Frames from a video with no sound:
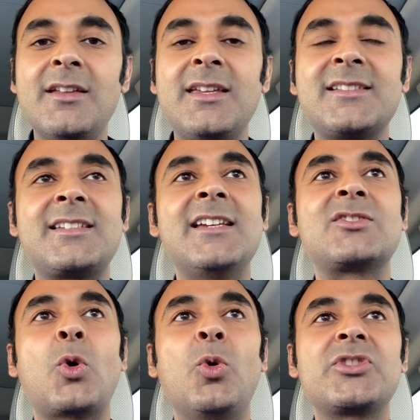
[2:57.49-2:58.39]
This is
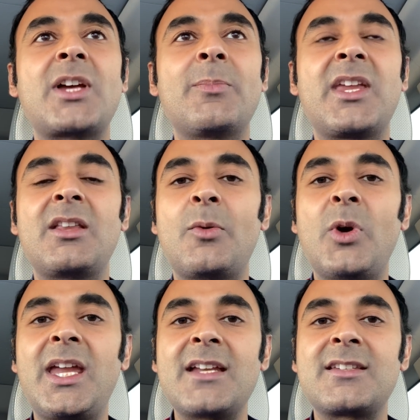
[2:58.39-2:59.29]
all something that
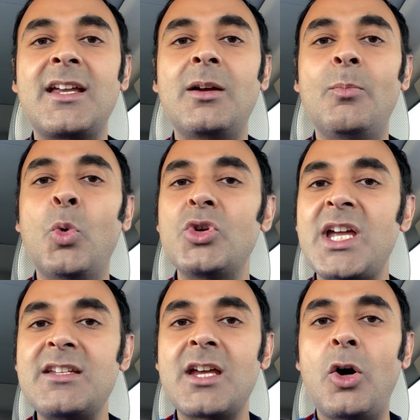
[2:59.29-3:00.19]
we're getting more
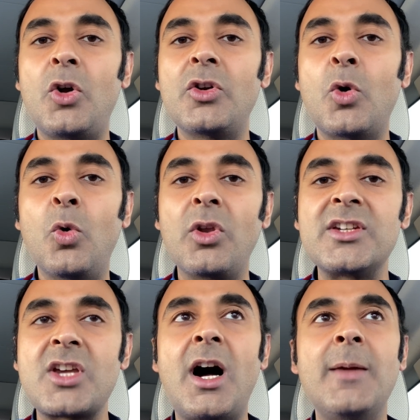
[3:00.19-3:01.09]
data on all the
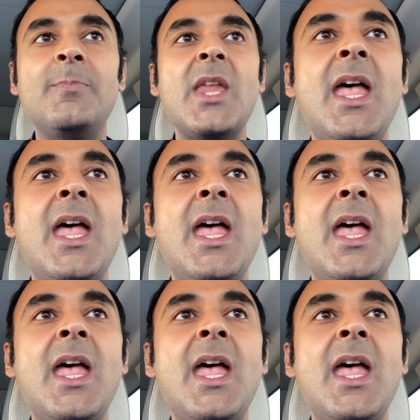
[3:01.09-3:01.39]
time.